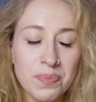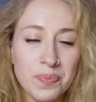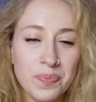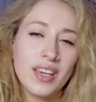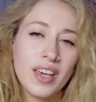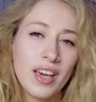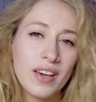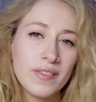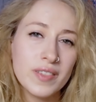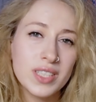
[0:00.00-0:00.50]

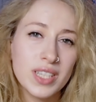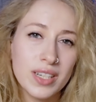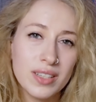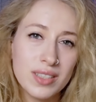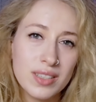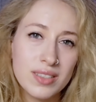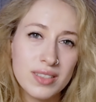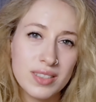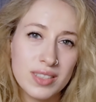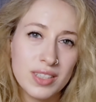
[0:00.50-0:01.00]
They have a
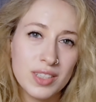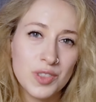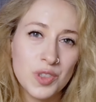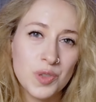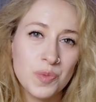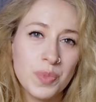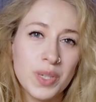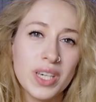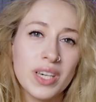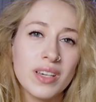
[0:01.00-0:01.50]
tendency to
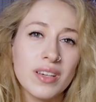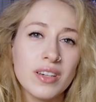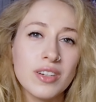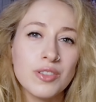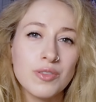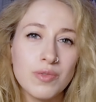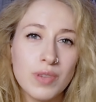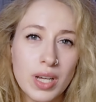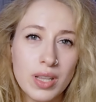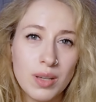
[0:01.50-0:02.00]
be
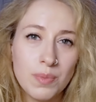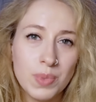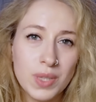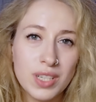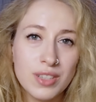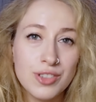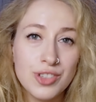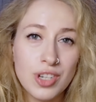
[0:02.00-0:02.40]
incredibly